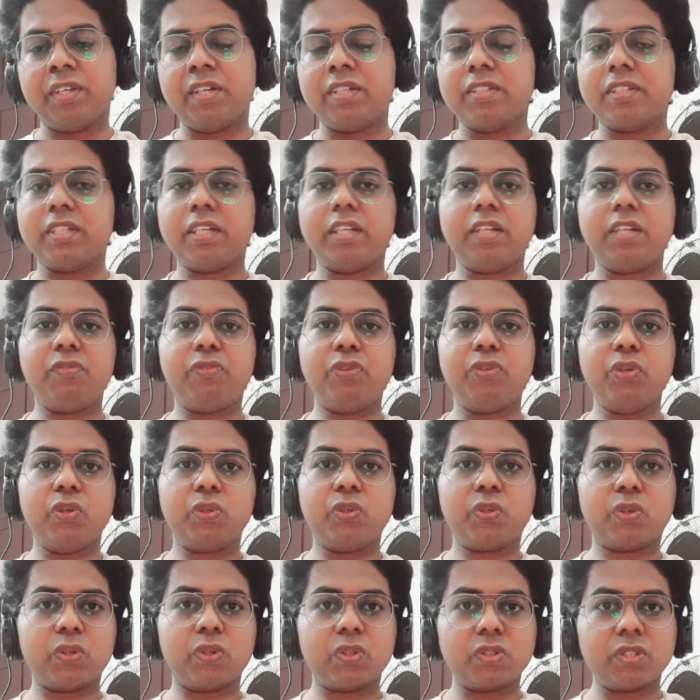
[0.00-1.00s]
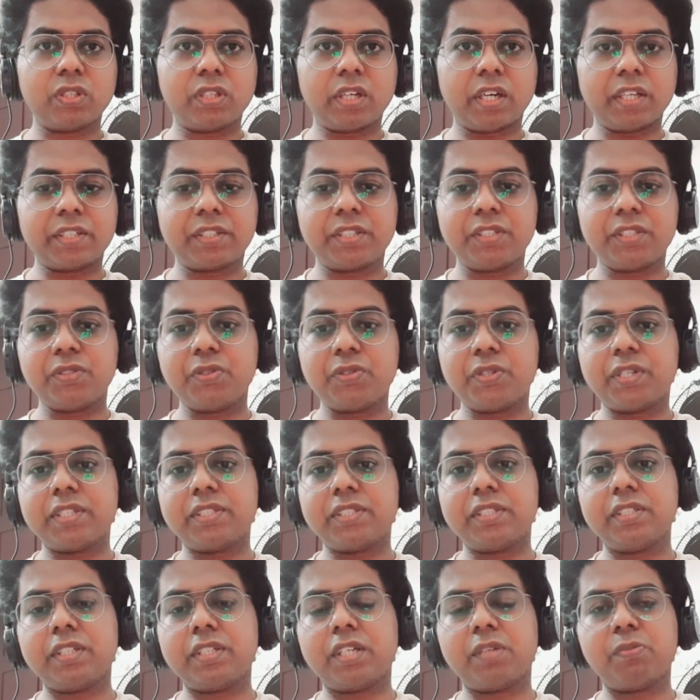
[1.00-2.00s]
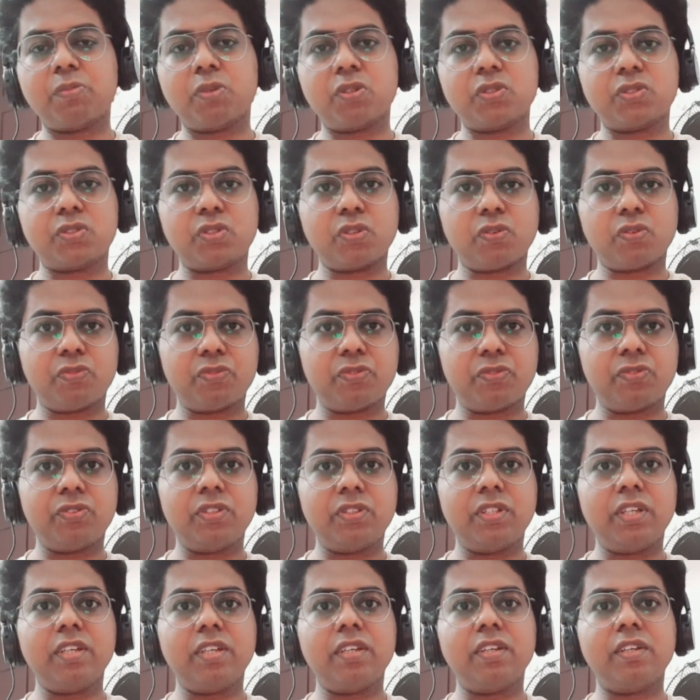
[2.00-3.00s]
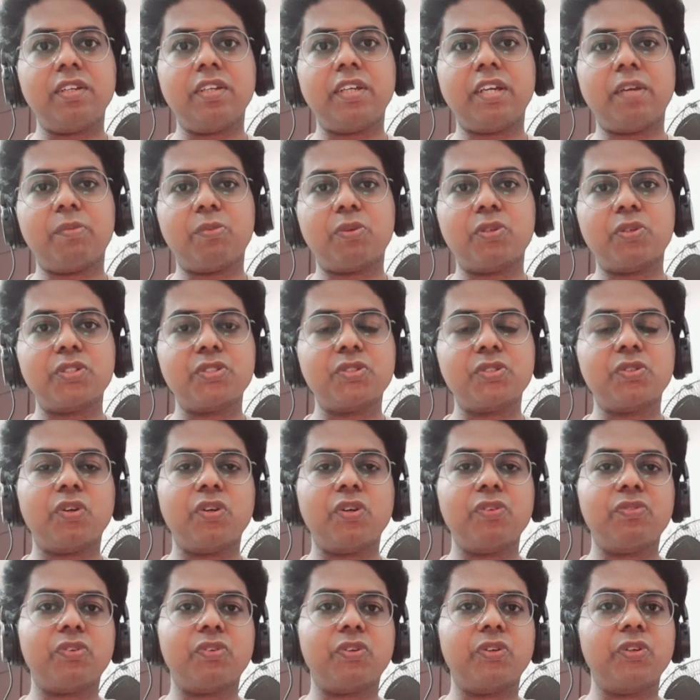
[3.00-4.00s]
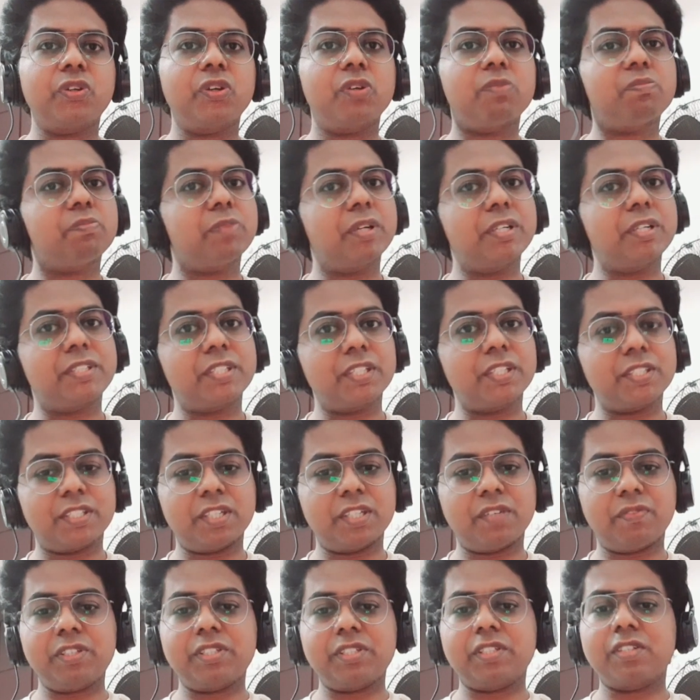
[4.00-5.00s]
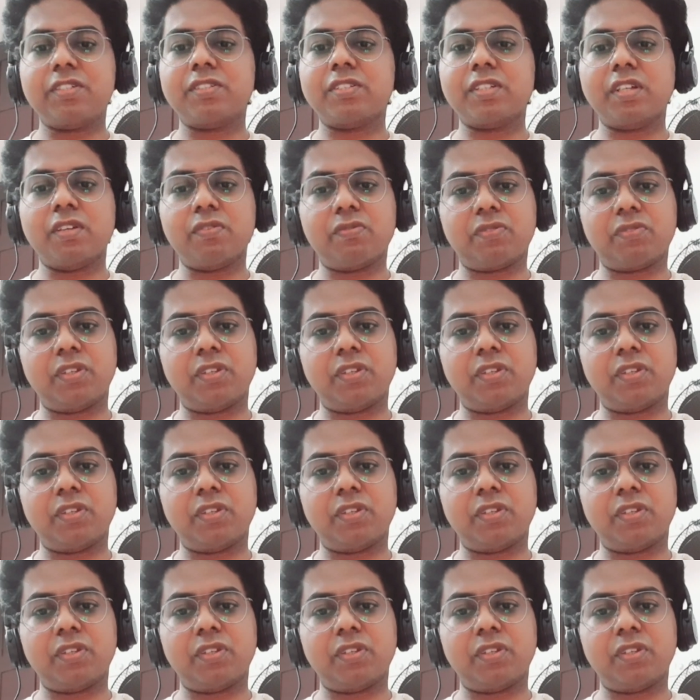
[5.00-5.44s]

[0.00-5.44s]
Then if you look onto the deductions, you can see that most of the amount is going for your pension savings itself.